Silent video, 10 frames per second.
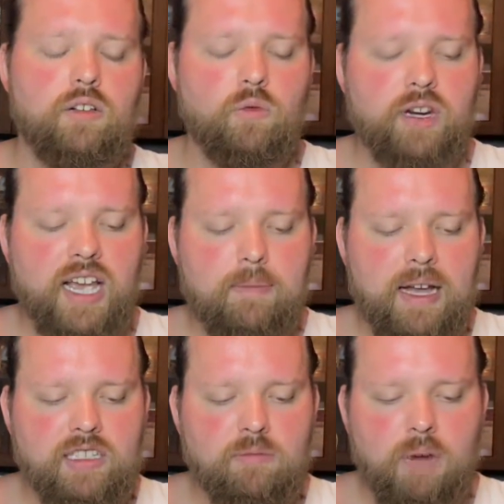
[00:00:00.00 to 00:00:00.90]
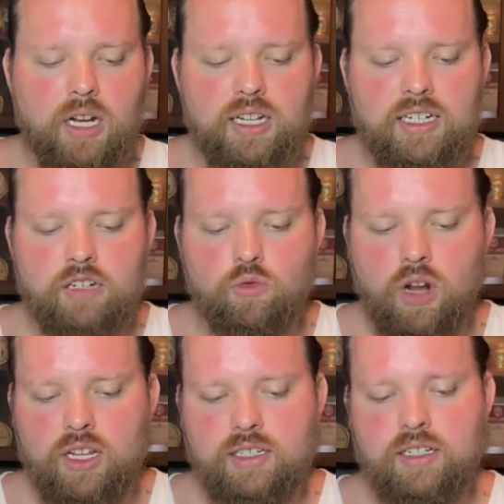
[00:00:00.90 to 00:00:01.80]
When he got back to Balin and
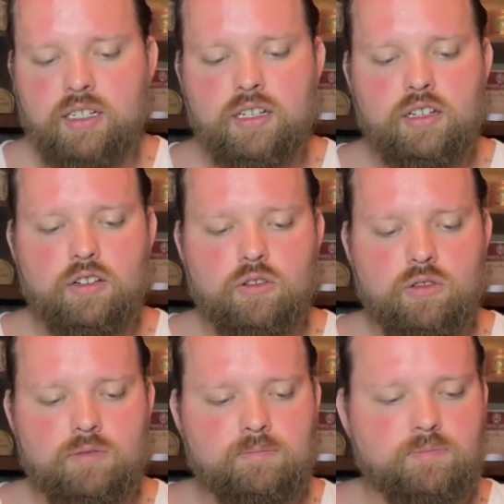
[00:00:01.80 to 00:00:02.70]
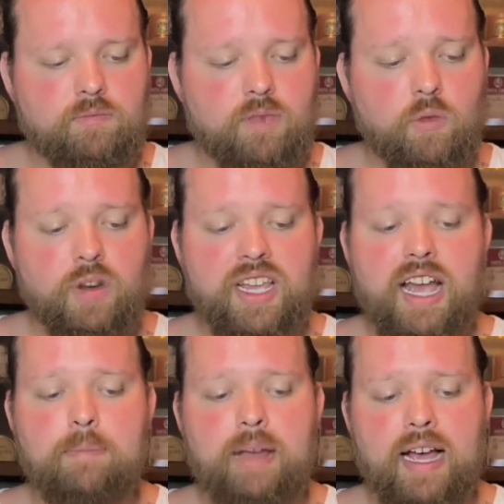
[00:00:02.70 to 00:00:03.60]
Dwalin, when he
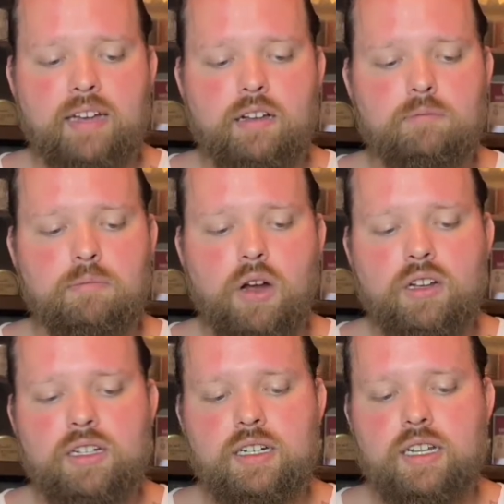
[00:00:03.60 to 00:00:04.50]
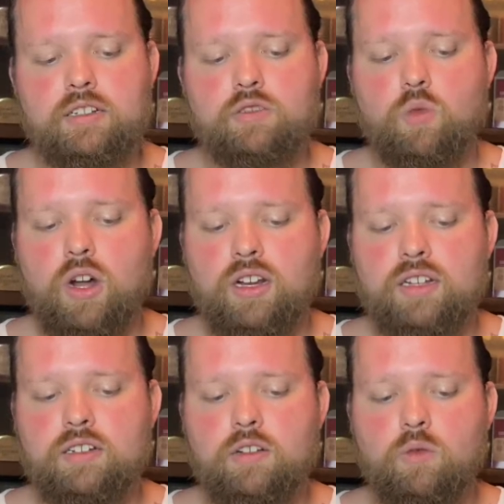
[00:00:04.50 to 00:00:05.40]
got back, Balin and
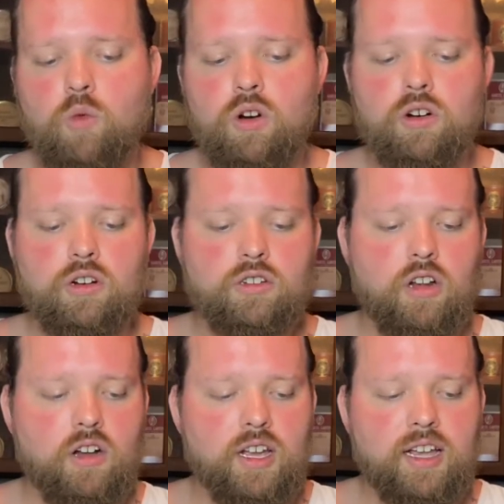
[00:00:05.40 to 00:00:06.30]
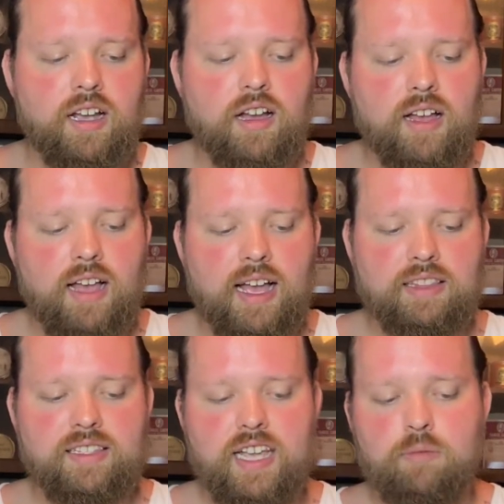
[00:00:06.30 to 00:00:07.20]
Dwalin were talking at
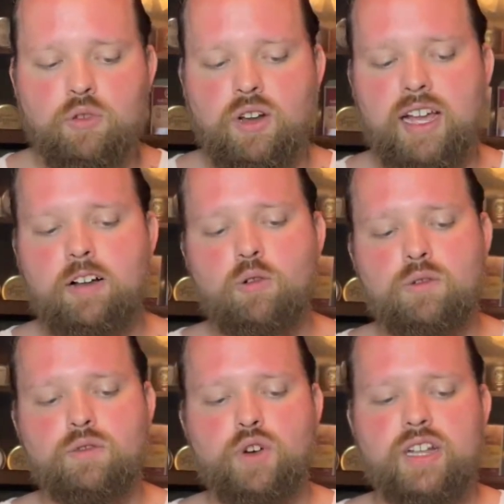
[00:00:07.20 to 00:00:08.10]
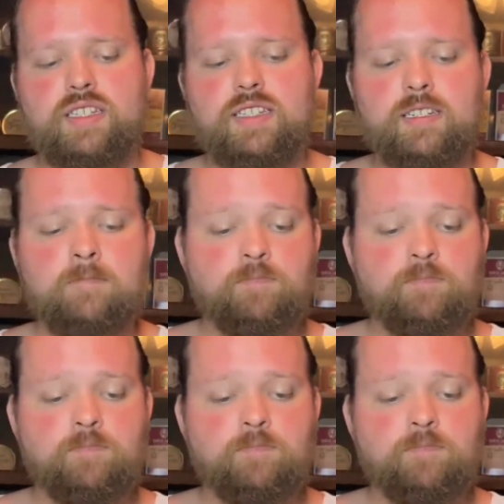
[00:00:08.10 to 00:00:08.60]
the table like old friends.